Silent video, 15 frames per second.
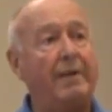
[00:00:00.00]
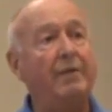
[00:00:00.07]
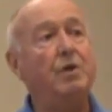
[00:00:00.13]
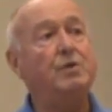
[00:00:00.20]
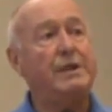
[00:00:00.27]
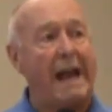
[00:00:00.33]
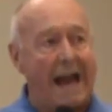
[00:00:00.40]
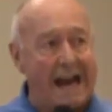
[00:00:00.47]

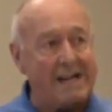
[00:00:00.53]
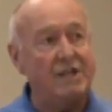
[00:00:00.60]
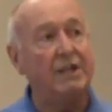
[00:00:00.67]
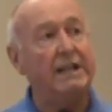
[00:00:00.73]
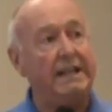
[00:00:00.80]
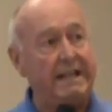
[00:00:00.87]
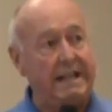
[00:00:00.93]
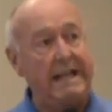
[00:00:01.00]
revenues
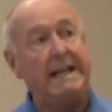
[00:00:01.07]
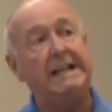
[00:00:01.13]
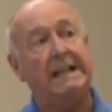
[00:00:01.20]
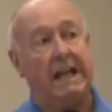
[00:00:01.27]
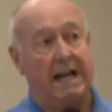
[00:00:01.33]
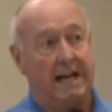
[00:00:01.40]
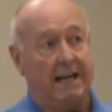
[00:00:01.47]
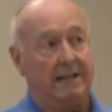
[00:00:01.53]
actually
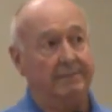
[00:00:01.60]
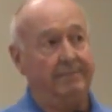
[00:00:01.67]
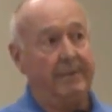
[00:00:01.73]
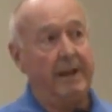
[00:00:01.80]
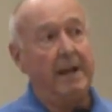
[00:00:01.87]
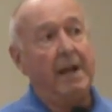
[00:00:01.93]
decline.